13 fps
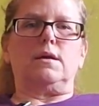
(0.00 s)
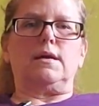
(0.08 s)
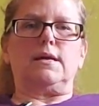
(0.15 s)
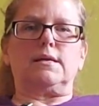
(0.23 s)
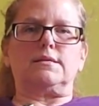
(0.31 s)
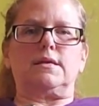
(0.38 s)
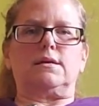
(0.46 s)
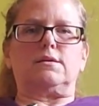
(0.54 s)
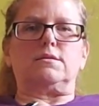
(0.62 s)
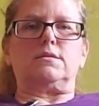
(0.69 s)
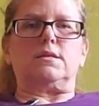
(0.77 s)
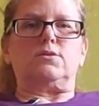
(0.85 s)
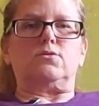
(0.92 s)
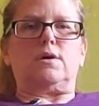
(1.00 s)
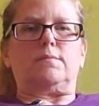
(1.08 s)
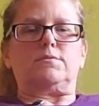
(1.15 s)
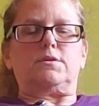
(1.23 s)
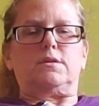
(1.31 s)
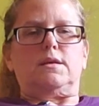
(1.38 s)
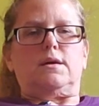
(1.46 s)
Exhale as they
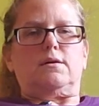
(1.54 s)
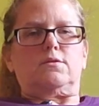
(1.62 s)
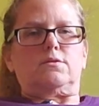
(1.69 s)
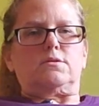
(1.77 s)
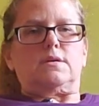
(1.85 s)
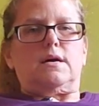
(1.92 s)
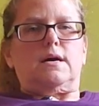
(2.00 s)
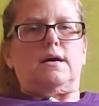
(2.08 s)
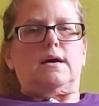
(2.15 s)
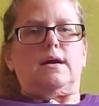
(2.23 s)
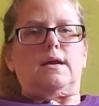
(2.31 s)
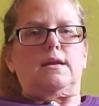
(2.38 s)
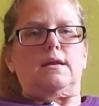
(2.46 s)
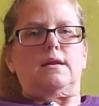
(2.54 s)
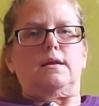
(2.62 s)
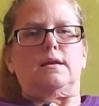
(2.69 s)
drop to the other side.